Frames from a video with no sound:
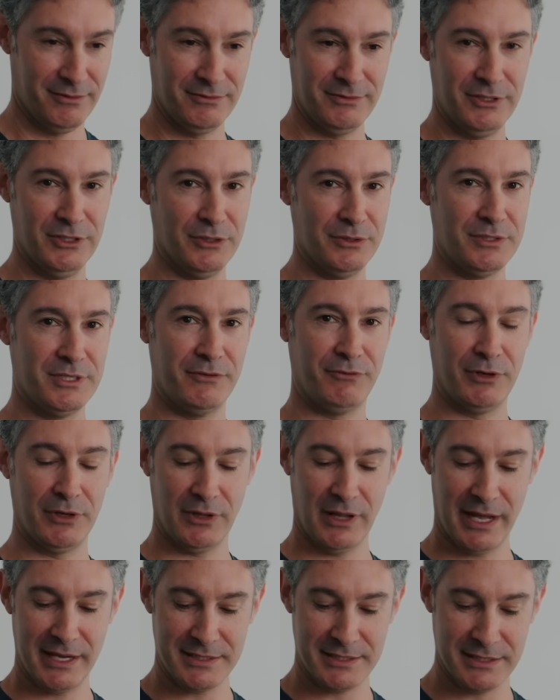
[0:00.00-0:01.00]
you know, different
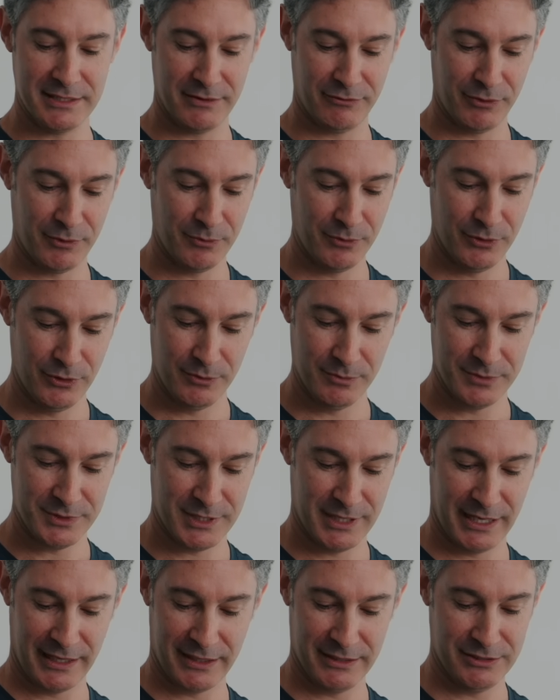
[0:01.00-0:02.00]
lights in different rooms,
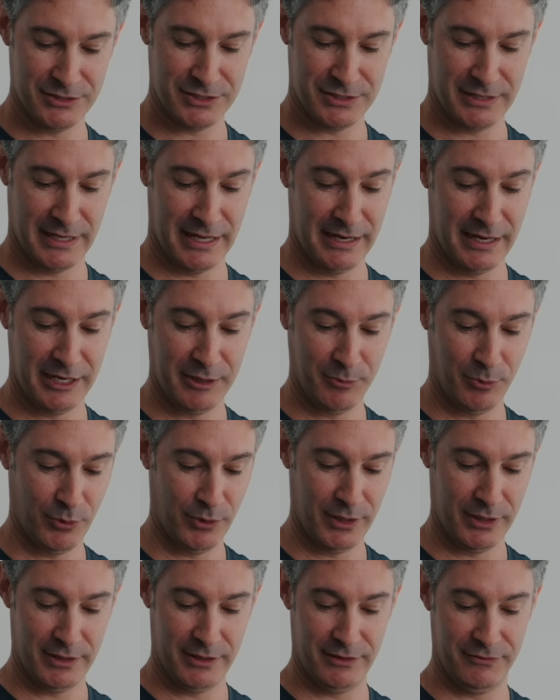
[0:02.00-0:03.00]
and I can just, at any
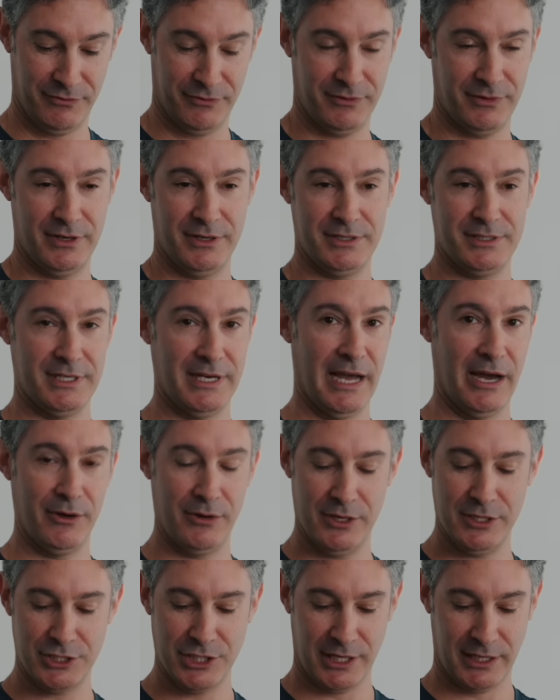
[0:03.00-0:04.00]
point, if there's an
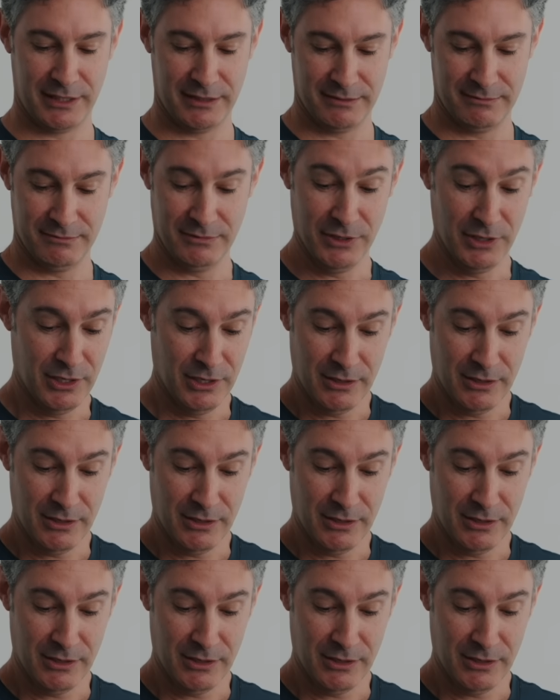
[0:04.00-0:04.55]
outage, I can